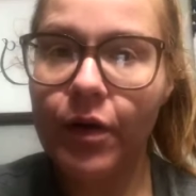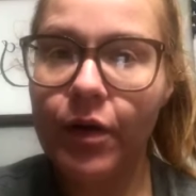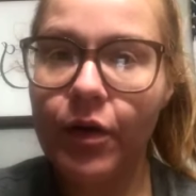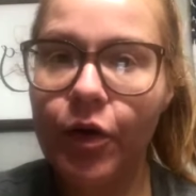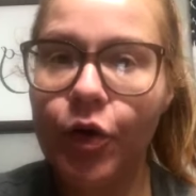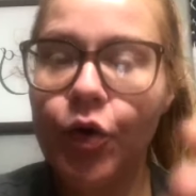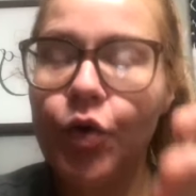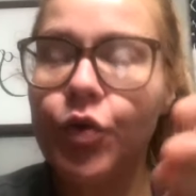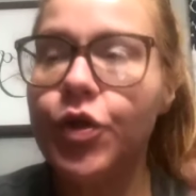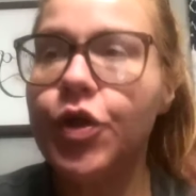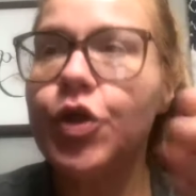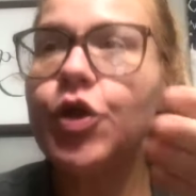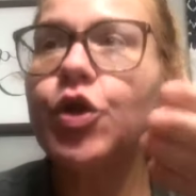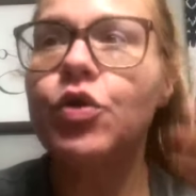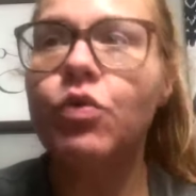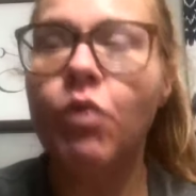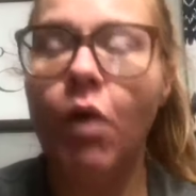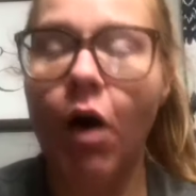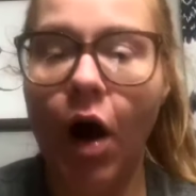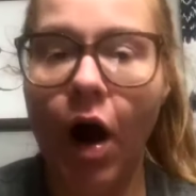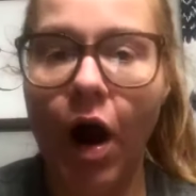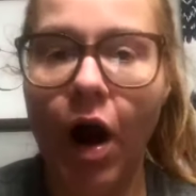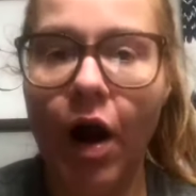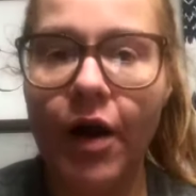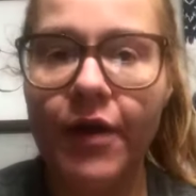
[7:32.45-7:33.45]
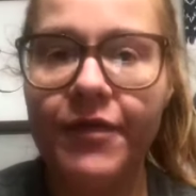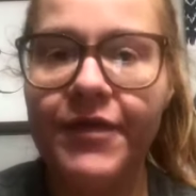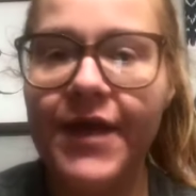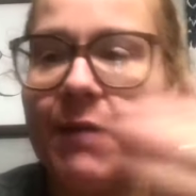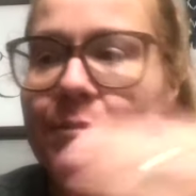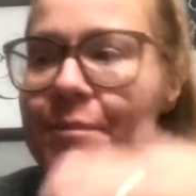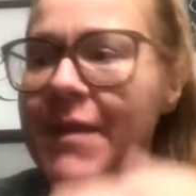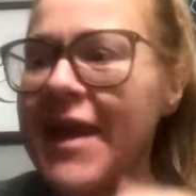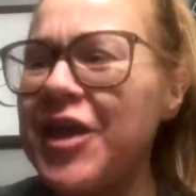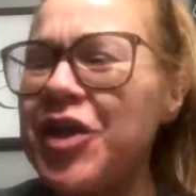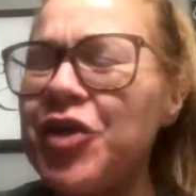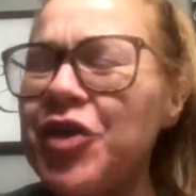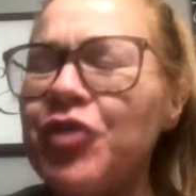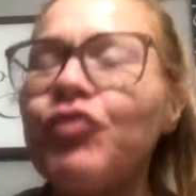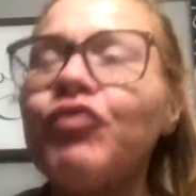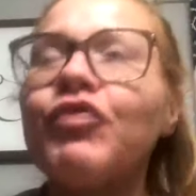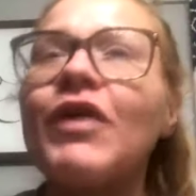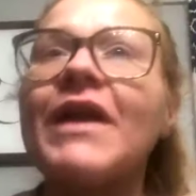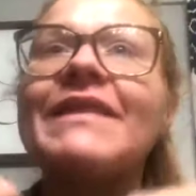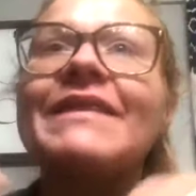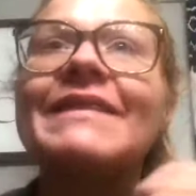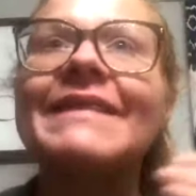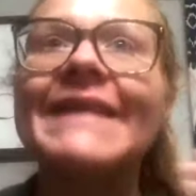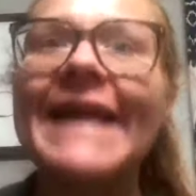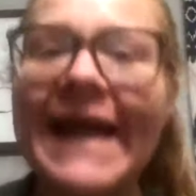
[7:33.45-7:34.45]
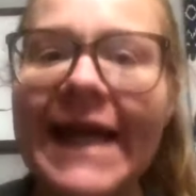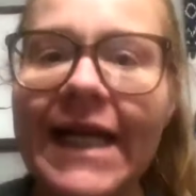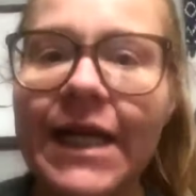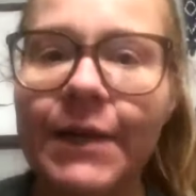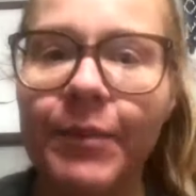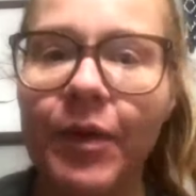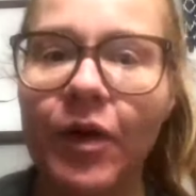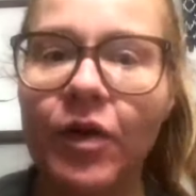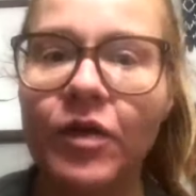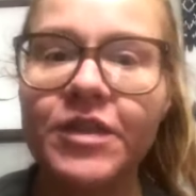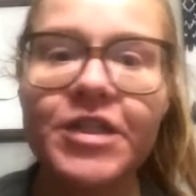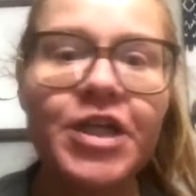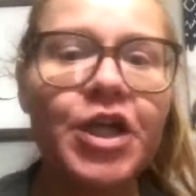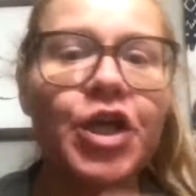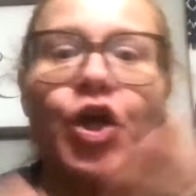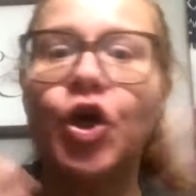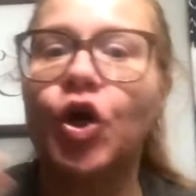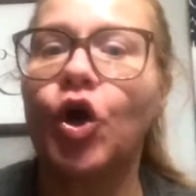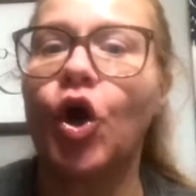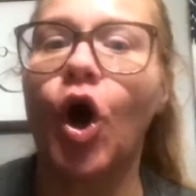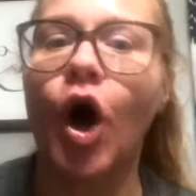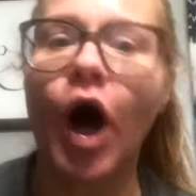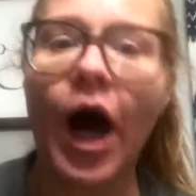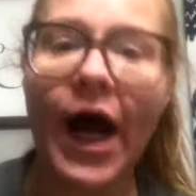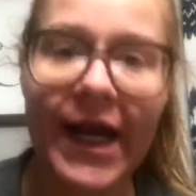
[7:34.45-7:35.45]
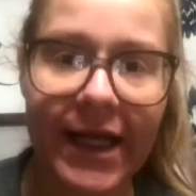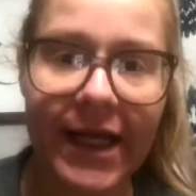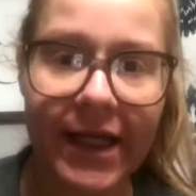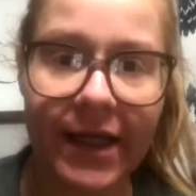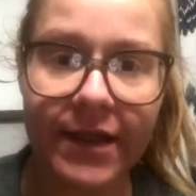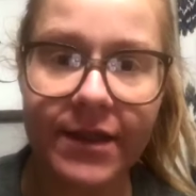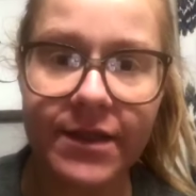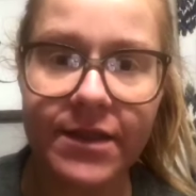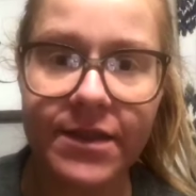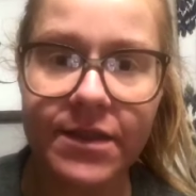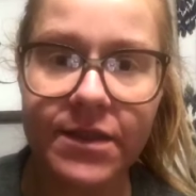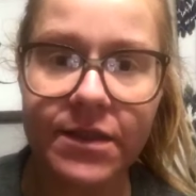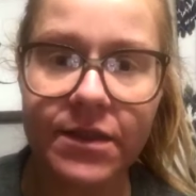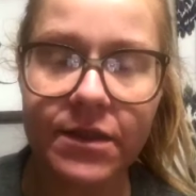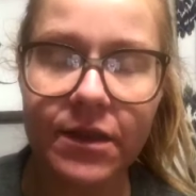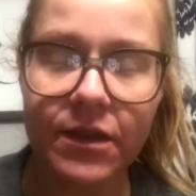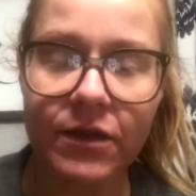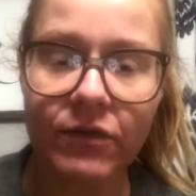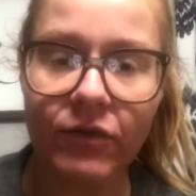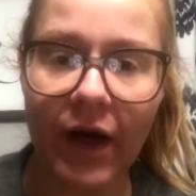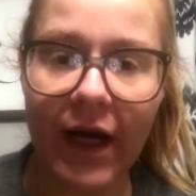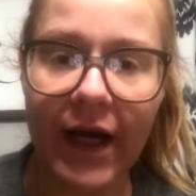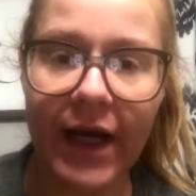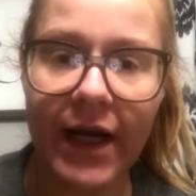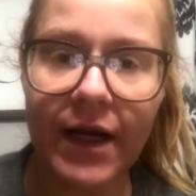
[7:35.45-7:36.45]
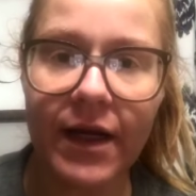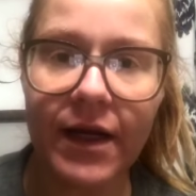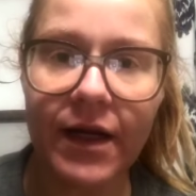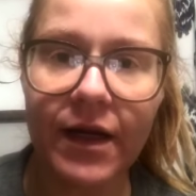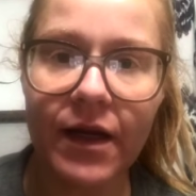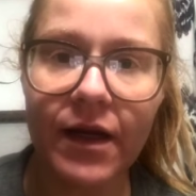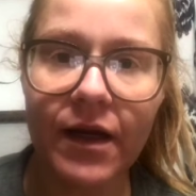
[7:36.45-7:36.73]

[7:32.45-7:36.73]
who you are, that make you relatable to your audience, right?